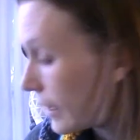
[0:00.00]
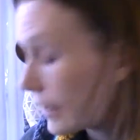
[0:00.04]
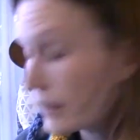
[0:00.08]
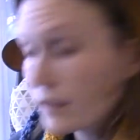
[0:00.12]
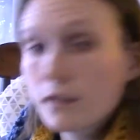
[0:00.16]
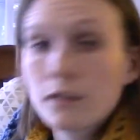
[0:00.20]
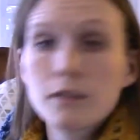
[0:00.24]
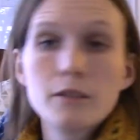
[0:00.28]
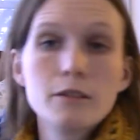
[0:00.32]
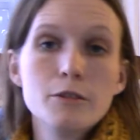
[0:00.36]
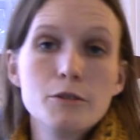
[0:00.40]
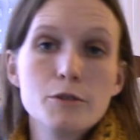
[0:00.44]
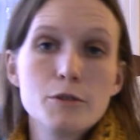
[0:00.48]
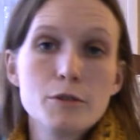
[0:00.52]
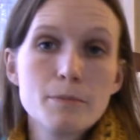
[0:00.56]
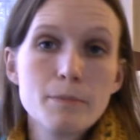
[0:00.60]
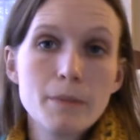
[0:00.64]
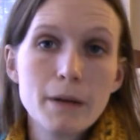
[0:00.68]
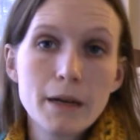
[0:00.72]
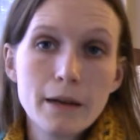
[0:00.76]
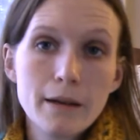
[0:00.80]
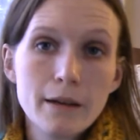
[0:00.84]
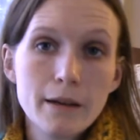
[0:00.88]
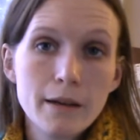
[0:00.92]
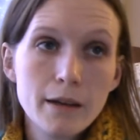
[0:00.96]
concludes
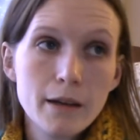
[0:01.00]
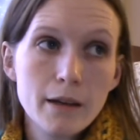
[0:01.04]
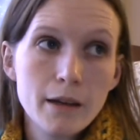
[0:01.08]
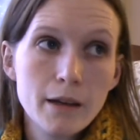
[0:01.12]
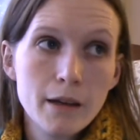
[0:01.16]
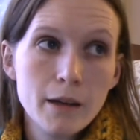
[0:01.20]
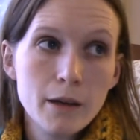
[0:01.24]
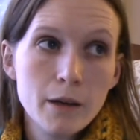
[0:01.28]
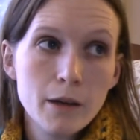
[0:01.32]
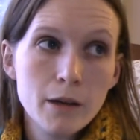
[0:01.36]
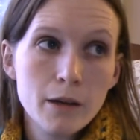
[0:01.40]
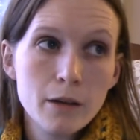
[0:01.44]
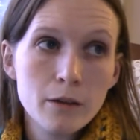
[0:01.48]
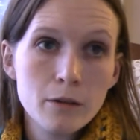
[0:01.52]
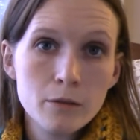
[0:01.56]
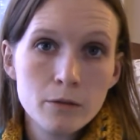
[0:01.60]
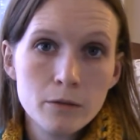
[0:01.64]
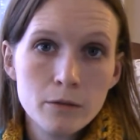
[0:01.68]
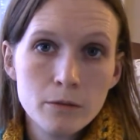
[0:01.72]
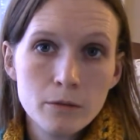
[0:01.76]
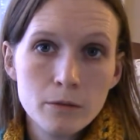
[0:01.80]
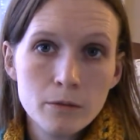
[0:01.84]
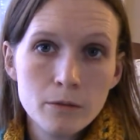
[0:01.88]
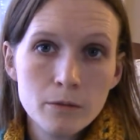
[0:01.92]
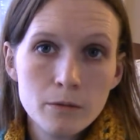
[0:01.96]
my,
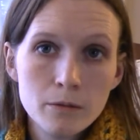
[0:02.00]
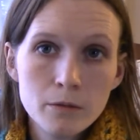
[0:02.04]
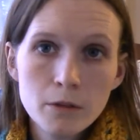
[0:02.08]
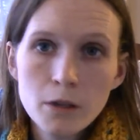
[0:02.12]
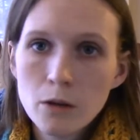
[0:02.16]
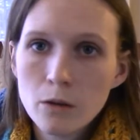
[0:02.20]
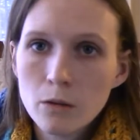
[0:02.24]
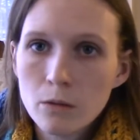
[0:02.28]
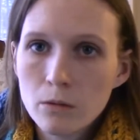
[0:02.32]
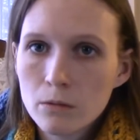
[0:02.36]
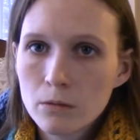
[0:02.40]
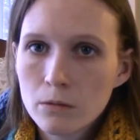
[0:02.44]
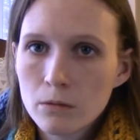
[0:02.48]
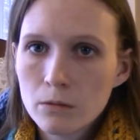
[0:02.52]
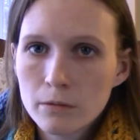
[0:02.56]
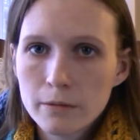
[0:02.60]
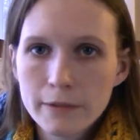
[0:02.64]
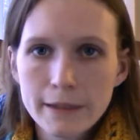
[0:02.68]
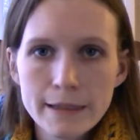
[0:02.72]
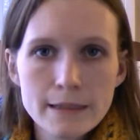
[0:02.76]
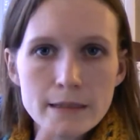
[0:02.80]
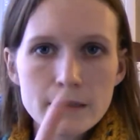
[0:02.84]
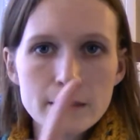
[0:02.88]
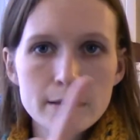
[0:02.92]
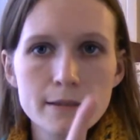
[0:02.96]
no,
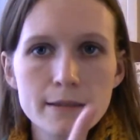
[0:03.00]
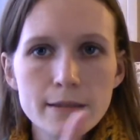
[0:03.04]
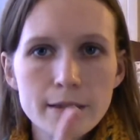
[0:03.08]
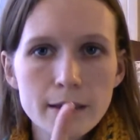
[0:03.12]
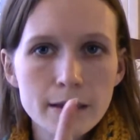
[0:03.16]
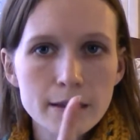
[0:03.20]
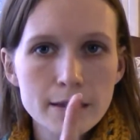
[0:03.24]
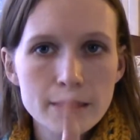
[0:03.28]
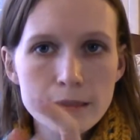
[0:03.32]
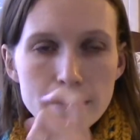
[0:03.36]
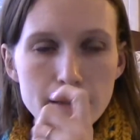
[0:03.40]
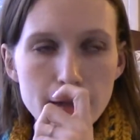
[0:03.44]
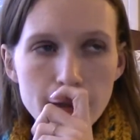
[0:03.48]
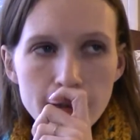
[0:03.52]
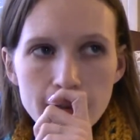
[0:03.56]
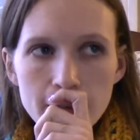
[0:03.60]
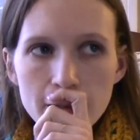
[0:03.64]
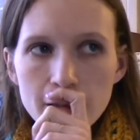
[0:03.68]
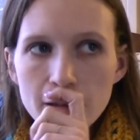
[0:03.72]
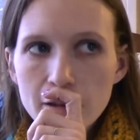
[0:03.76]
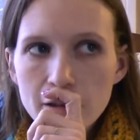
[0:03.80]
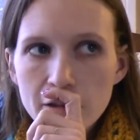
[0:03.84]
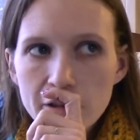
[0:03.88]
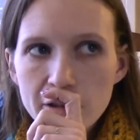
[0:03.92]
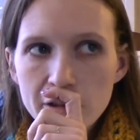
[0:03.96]
that does not
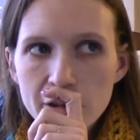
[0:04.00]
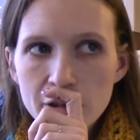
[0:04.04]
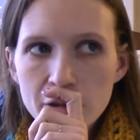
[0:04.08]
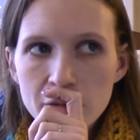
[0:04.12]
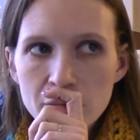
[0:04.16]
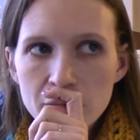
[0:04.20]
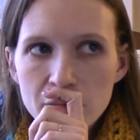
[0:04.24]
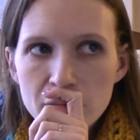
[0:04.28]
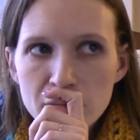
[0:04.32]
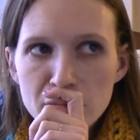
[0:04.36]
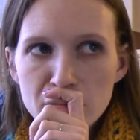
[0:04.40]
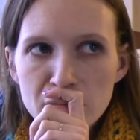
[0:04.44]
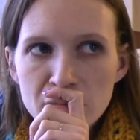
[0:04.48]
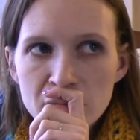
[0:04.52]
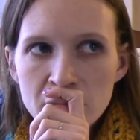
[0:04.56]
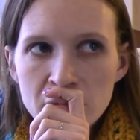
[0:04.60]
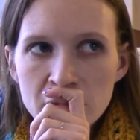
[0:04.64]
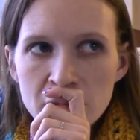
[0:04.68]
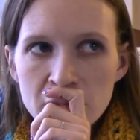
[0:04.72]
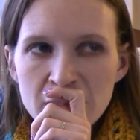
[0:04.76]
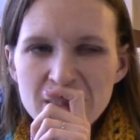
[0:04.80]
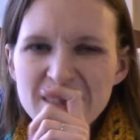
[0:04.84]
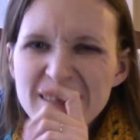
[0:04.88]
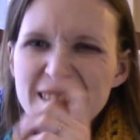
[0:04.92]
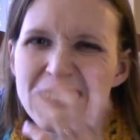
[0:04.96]
conclude.
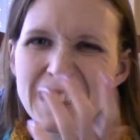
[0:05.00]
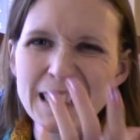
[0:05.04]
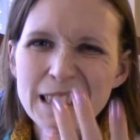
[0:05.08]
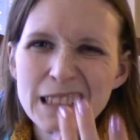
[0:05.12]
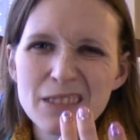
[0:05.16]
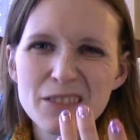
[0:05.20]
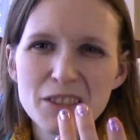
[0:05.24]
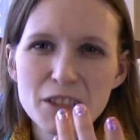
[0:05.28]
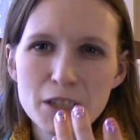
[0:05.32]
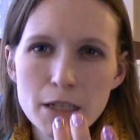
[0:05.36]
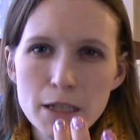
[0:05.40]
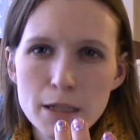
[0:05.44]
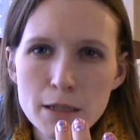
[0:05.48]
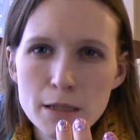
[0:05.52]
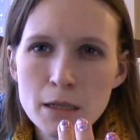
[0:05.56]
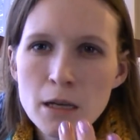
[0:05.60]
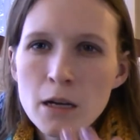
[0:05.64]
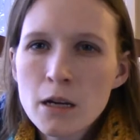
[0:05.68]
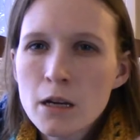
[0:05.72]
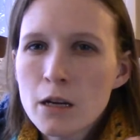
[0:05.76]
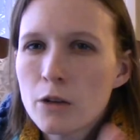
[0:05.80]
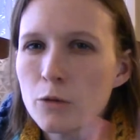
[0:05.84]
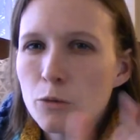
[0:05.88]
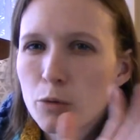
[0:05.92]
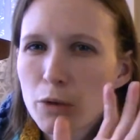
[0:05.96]
Kind of it does.
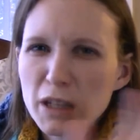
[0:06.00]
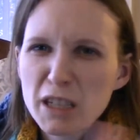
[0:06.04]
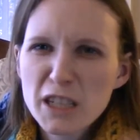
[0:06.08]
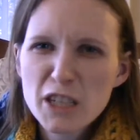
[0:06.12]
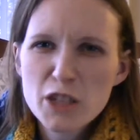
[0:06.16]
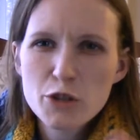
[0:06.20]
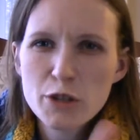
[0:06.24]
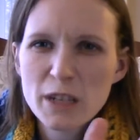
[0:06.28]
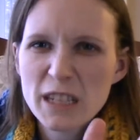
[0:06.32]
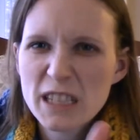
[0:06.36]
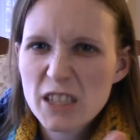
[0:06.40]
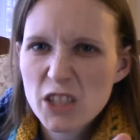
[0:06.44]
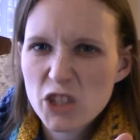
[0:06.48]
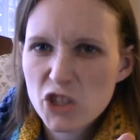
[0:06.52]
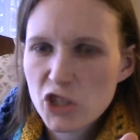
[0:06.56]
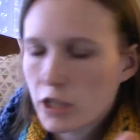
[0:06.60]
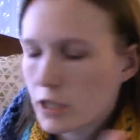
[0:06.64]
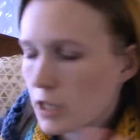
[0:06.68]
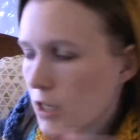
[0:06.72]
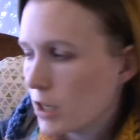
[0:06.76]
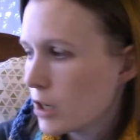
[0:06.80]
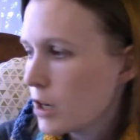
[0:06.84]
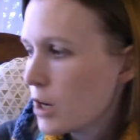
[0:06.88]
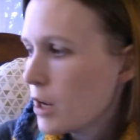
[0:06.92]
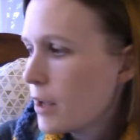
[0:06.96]
We're going to transition
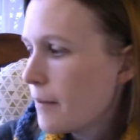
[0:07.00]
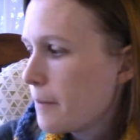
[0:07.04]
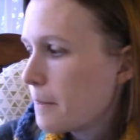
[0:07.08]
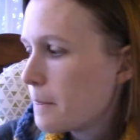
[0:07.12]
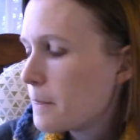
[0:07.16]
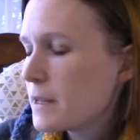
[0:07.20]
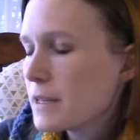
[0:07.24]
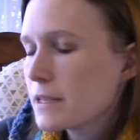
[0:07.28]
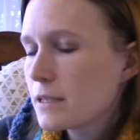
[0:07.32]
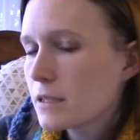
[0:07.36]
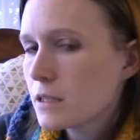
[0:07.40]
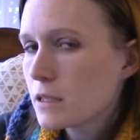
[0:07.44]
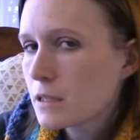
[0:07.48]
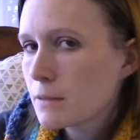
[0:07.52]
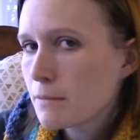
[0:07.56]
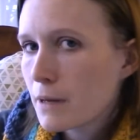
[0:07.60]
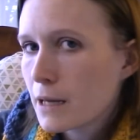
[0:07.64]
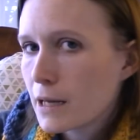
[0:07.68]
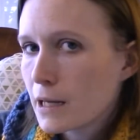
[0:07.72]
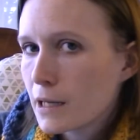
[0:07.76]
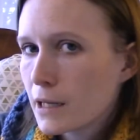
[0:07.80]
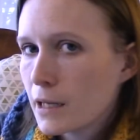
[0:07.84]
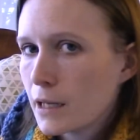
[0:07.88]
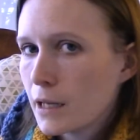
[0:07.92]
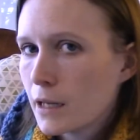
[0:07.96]
here. This is
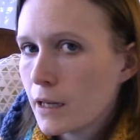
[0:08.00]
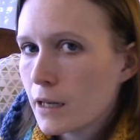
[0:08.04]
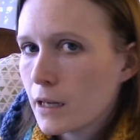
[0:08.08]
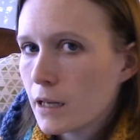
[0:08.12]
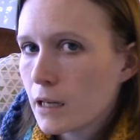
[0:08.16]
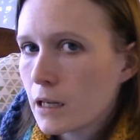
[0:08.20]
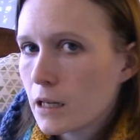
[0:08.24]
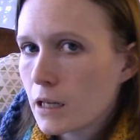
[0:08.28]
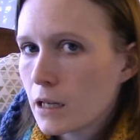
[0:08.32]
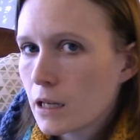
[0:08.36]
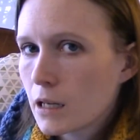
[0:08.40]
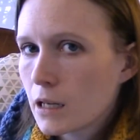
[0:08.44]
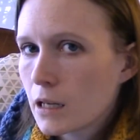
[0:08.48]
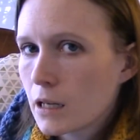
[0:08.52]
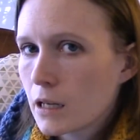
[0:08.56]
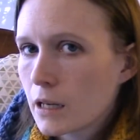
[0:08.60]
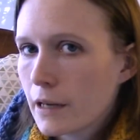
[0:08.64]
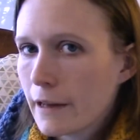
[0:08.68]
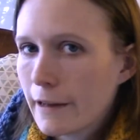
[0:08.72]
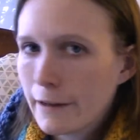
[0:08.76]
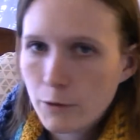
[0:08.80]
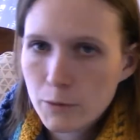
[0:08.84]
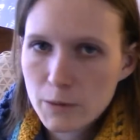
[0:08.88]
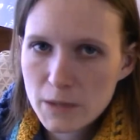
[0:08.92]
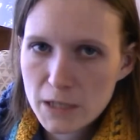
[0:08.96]
my
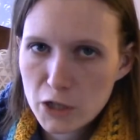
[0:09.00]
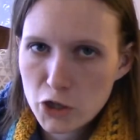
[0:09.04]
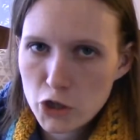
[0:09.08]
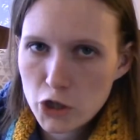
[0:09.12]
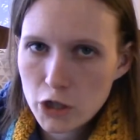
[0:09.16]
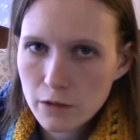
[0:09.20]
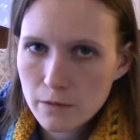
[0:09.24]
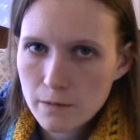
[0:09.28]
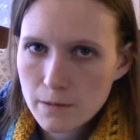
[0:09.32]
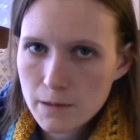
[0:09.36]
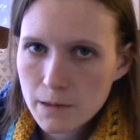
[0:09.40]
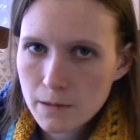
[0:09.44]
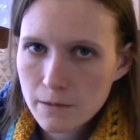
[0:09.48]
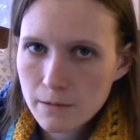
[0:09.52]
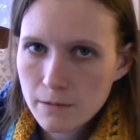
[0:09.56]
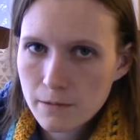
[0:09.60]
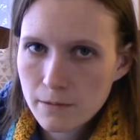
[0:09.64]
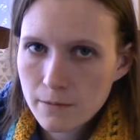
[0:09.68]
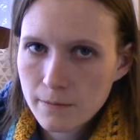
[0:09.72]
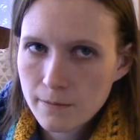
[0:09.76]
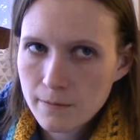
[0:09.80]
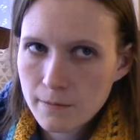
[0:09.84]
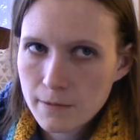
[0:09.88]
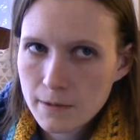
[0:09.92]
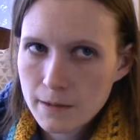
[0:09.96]
acquisitions.
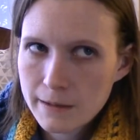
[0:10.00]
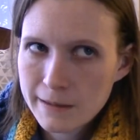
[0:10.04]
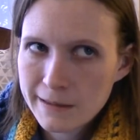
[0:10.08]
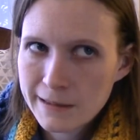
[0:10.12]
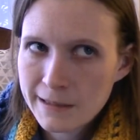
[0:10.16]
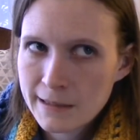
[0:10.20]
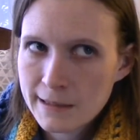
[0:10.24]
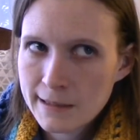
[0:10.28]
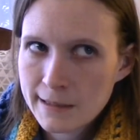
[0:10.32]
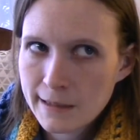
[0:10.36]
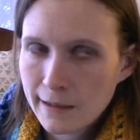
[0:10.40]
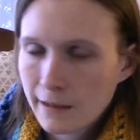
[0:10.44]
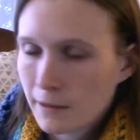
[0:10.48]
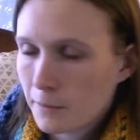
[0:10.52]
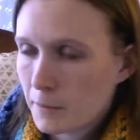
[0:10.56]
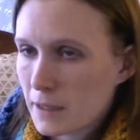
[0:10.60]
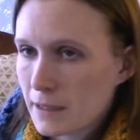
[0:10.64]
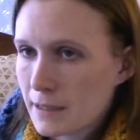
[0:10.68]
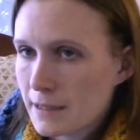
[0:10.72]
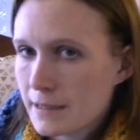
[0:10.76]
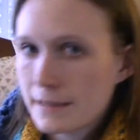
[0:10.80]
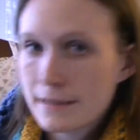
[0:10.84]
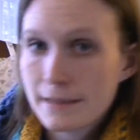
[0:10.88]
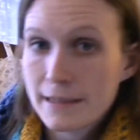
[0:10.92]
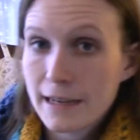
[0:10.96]

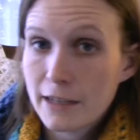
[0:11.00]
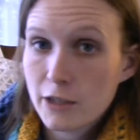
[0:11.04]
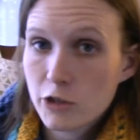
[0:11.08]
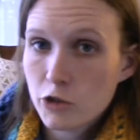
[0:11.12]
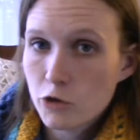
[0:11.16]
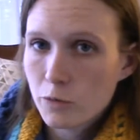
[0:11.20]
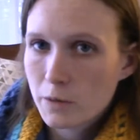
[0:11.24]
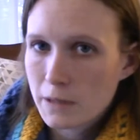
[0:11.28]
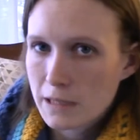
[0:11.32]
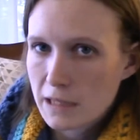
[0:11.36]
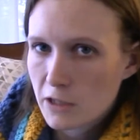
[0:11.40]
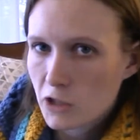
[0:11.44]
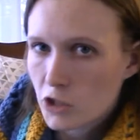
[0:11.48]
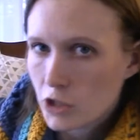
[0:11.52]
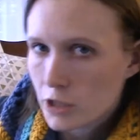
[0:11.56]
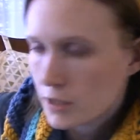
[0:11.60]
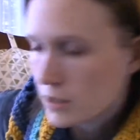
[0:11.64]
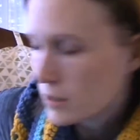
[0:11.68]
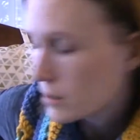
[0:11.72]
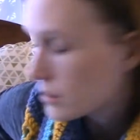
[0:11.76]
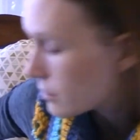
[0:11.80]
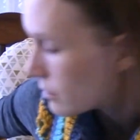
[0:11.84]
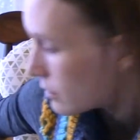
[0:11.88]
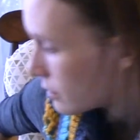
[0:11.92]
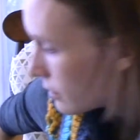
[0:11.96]
Stashquisitions,